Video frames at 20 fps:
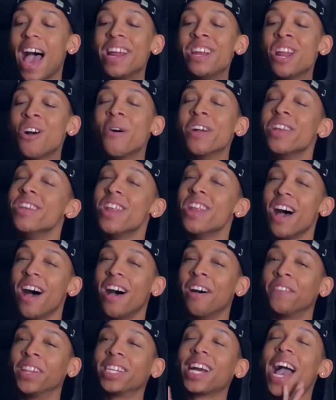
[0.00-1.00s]
I know
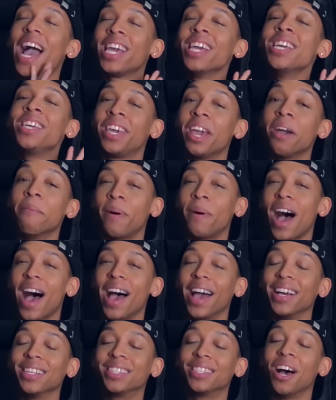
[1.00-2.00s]
enough. Like, I can get
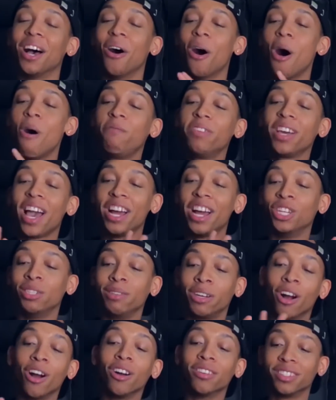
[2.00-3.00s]
by, so hopefully I do
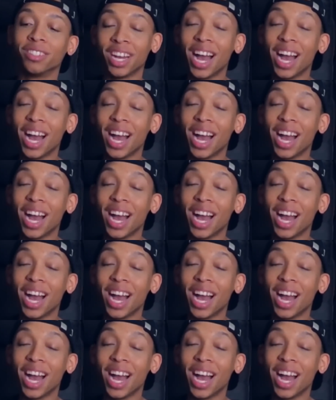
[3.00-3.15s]
girl